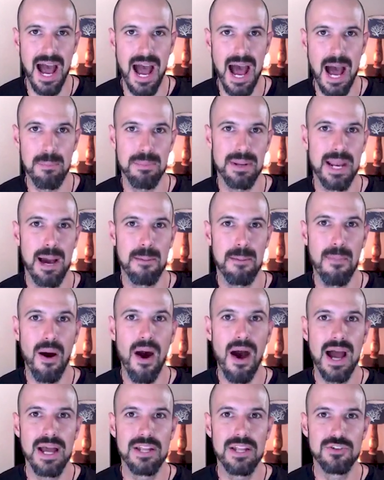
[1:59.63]
up in our
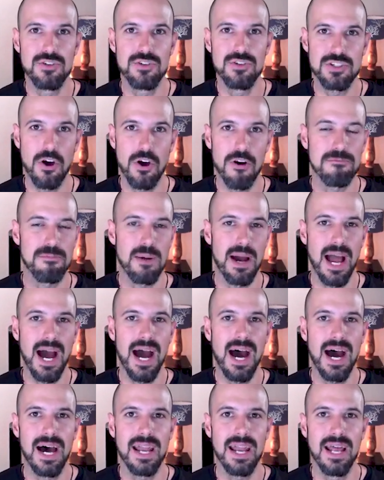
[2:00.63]
mind just off by
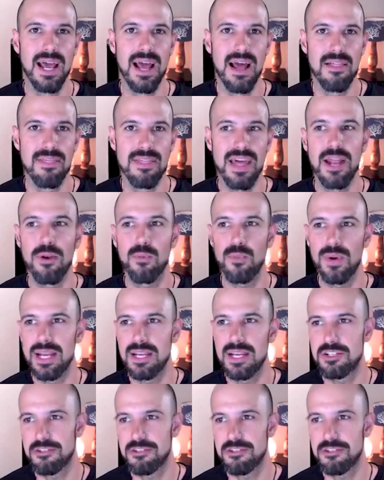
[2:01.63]
heart, then we